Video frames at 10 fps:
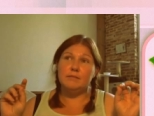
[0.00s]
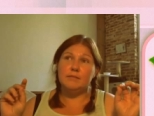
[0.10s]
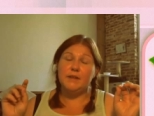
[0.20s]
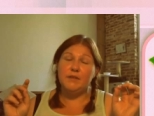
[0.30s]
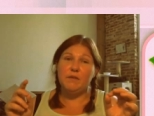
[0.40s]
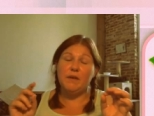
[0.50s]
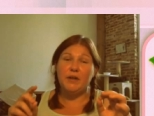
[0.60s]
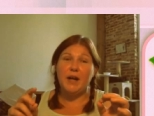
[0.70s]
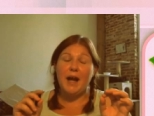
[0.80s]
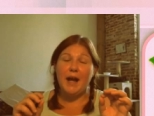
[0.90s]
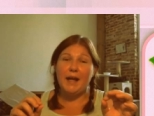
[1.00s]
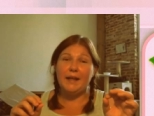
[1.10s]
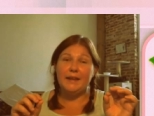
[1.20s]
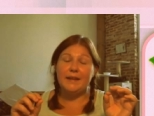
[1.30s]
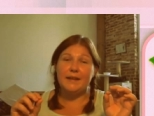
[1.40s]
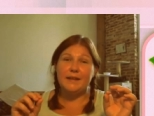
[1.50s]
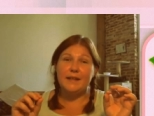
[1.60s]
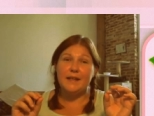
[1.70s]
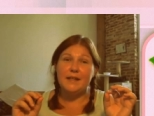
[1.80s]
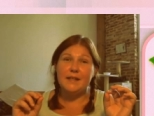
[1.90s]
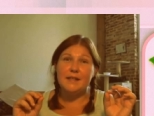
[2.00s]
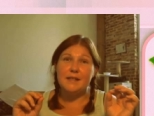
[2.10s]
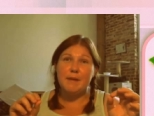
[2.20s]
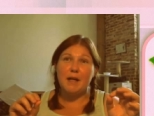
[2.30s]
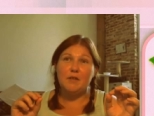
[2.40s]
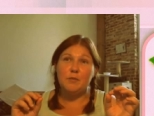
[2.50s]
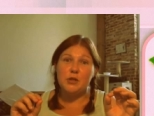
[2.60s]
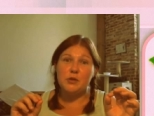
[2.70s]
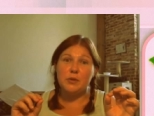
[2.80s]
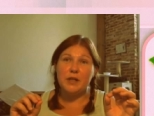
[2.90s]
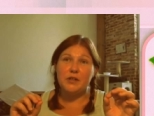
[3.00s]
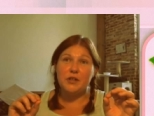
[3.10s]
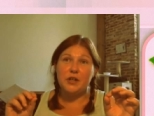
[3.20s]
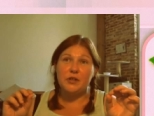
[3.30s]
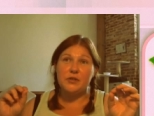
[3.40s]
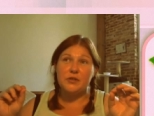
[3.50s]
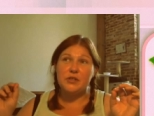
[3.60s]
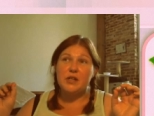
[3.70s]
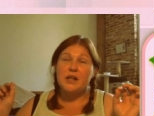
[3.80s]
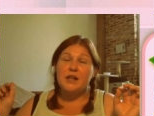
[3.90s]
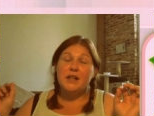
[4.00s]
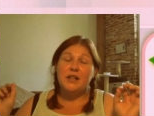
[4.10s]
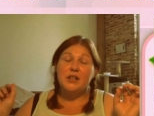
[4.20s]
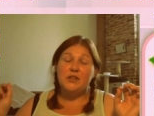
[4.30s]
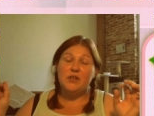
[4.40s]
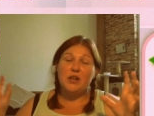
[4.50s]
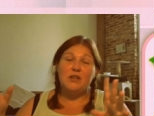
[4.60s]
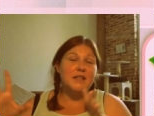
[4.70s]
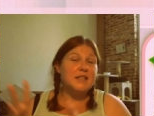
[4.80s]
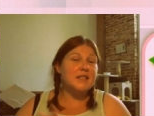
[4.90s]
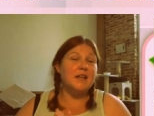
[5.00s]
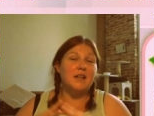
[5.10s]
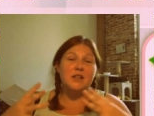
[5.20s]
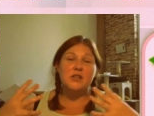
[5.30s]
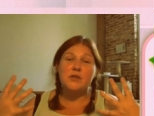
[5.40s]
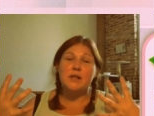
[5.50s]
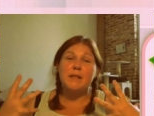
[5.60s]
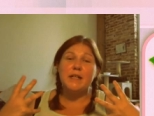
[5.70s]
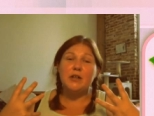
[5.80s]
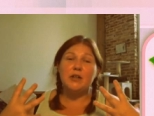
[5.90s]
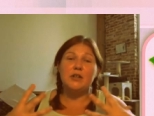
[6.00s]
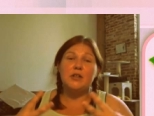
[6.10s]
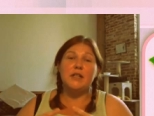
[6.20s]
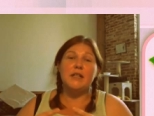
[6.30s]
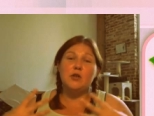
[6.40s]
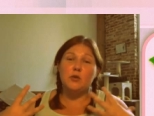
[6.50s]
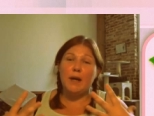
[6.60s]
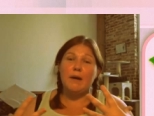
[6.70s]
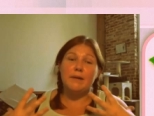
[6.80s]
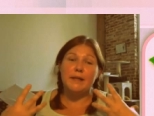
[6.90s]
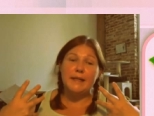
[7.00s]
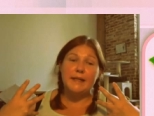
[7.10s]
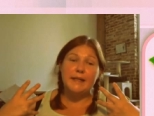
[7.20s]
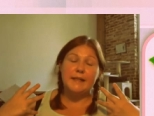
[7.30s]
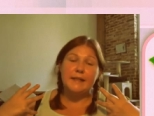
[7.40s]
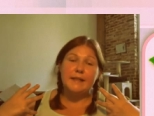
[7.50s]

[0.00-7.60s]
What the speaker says: If you've ever had the smell of patchouli in your nose, you know it's an extremely earthy, grounding